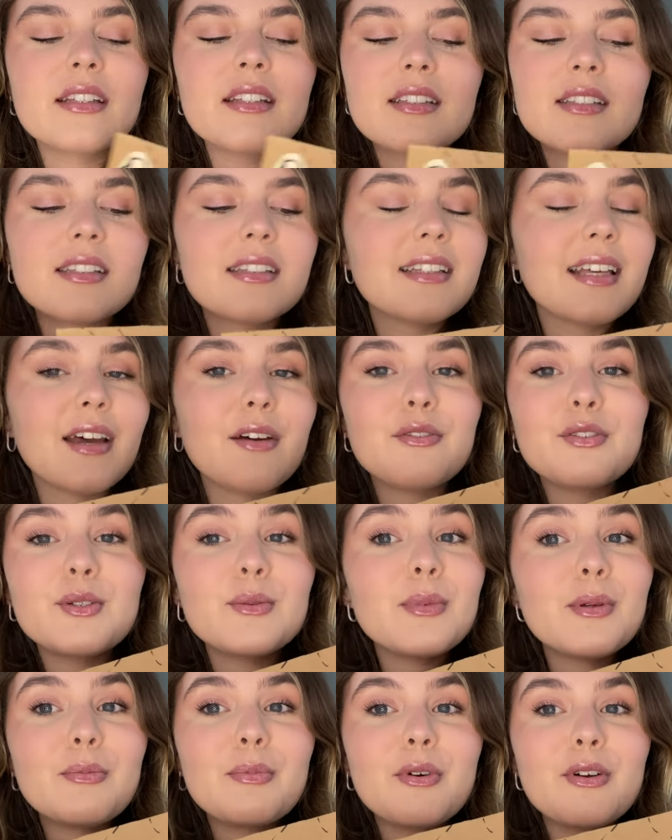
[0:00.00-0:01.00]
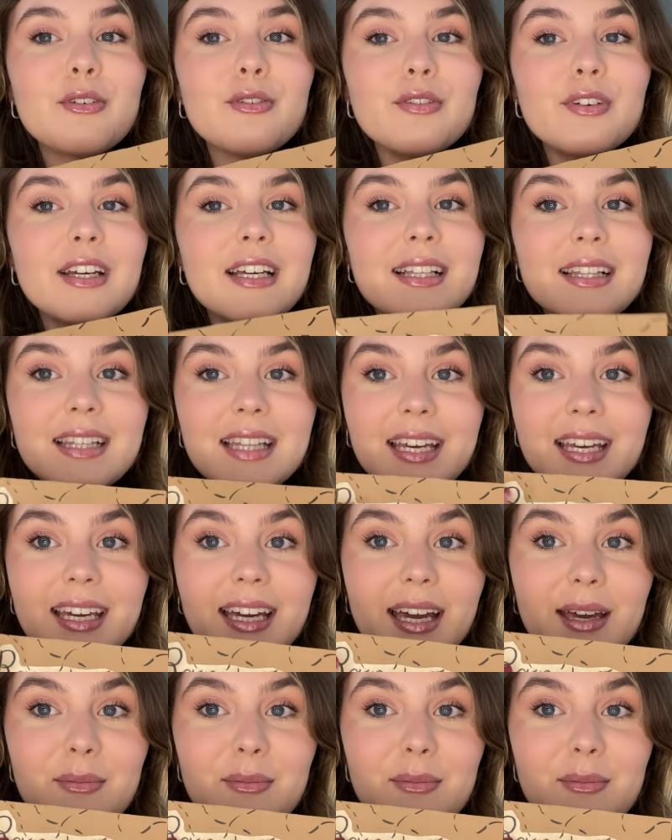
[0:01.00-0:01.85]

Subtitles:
It doesn't have to be perfect. Like,